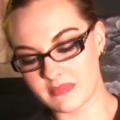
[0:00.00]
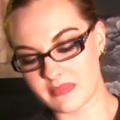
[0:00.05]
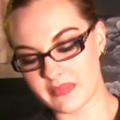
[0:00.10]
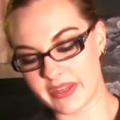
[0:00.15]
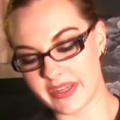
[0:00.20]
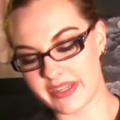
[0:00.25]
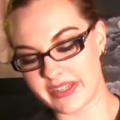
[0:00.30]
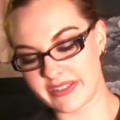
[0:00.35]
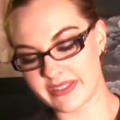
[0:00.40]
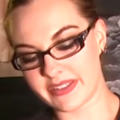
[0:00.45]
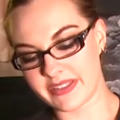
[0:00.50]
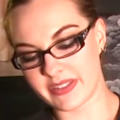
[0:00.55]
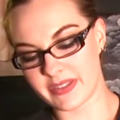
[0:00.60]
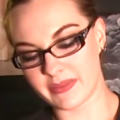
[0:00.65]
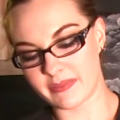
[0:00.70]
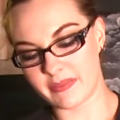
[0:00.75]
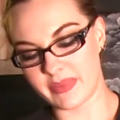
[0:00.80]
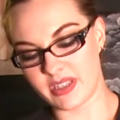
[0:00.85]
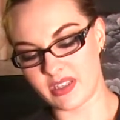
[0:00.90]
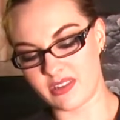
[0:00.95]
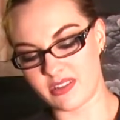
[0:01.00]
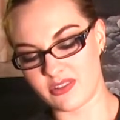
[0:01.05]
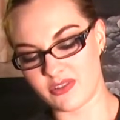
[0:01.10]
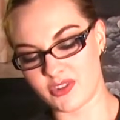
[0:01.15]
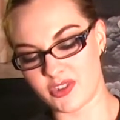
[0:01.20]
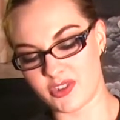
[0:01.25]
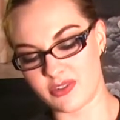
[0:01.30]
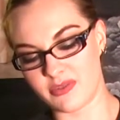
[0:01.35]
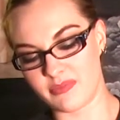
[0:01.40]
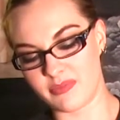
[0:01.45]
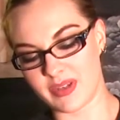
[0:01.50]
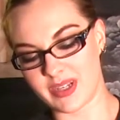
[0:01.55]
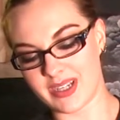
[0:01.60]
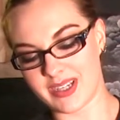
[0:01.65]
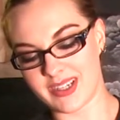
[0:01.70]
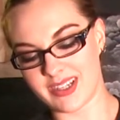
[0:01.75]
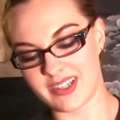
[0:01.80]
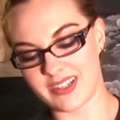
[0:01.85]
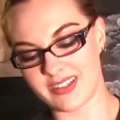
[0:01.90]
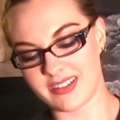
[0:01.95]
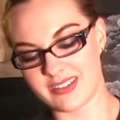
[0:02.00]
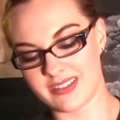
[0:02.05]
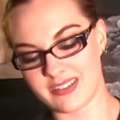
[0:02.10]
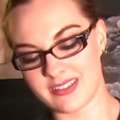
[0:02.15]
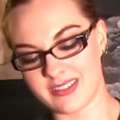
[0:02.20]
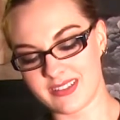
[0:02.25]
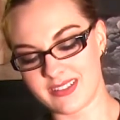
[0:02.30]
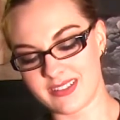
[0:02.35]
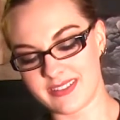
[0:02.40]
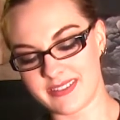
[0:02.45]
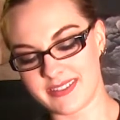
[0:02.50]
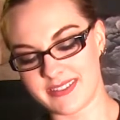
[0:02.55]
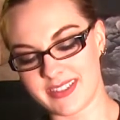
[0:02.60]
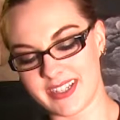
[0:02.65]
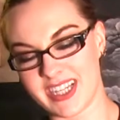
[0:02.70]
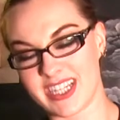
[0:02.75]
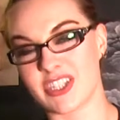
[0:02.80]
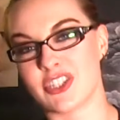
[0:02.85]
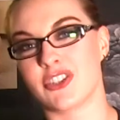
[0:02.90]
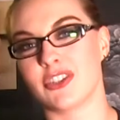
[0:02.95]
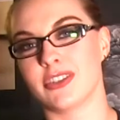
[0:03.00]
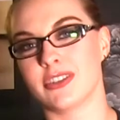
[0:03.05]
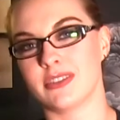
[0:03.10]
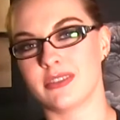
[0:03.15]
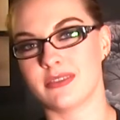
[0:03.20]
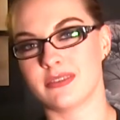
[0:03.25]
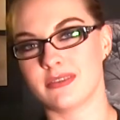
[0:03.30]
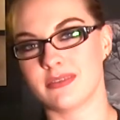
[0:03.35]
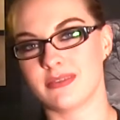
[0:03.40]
And it took being injured by Essure